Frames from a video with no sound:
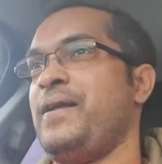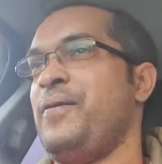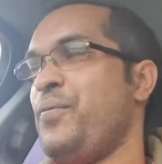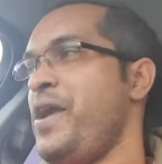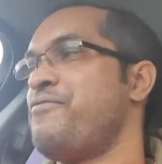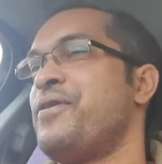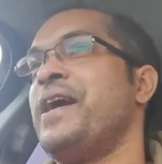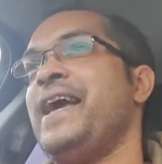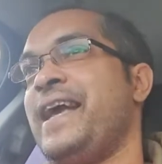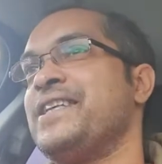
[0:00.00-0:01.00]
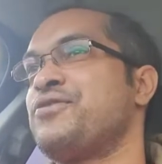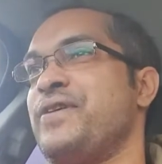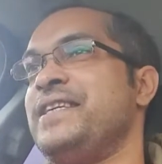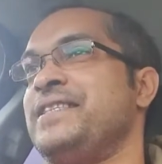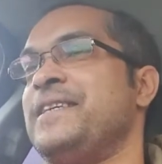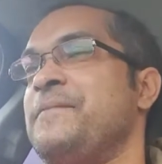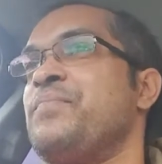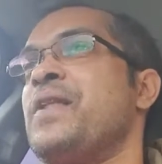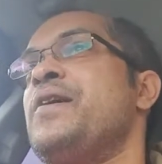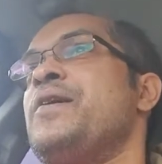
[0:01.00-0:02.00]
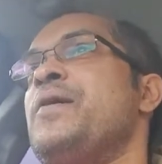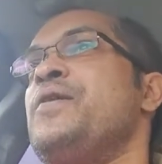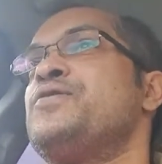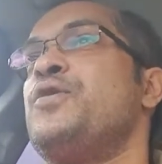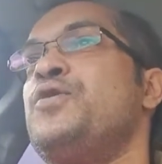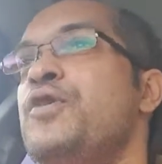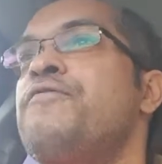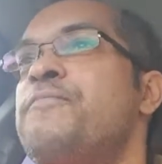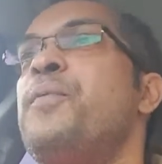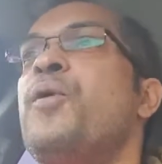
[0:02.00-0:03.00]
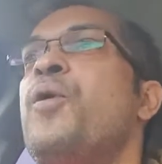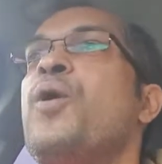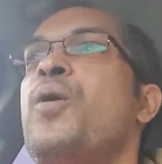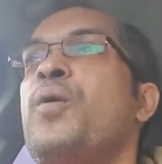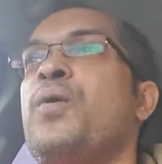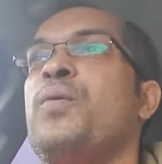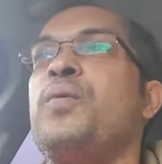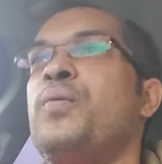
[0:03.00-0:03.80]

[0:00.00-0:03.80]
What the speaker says: Wait for it, it gets crazy. So you've bought